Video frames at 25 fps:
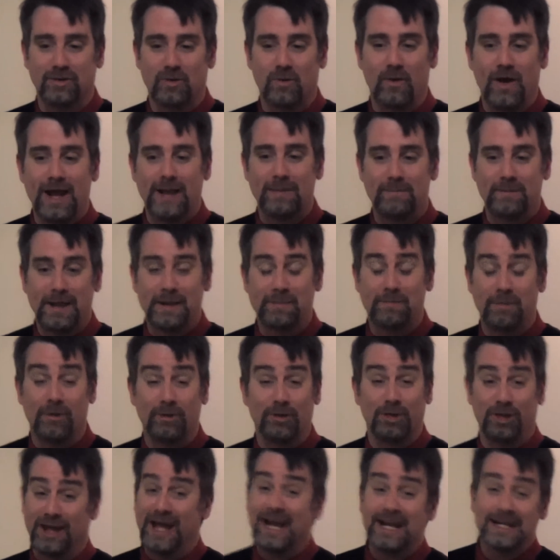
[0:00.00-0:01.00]
the way
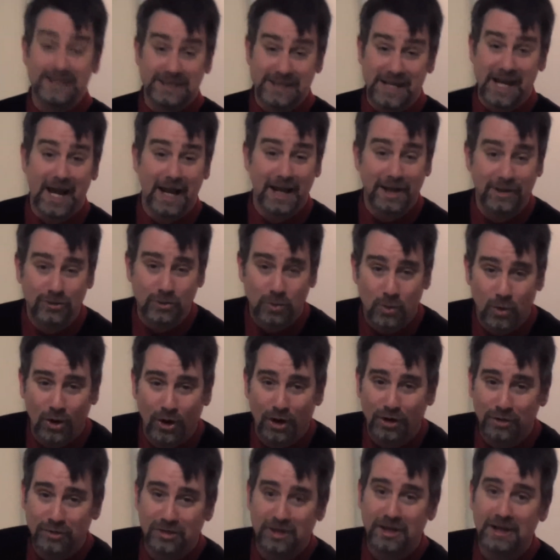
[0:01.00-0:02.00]
people think science
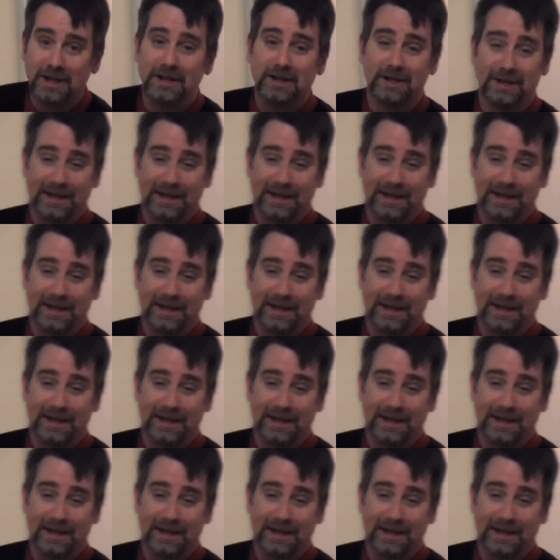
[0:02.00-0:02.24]
works